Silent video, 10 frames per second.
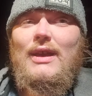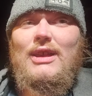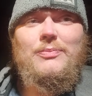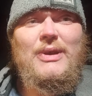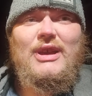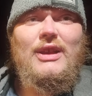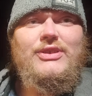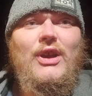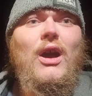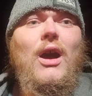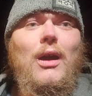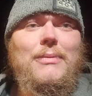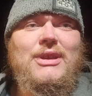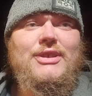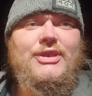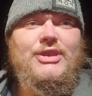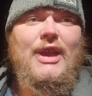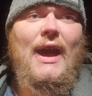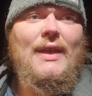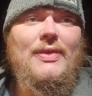is because hobbyists
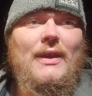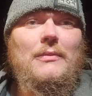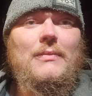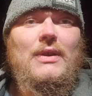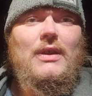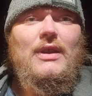had them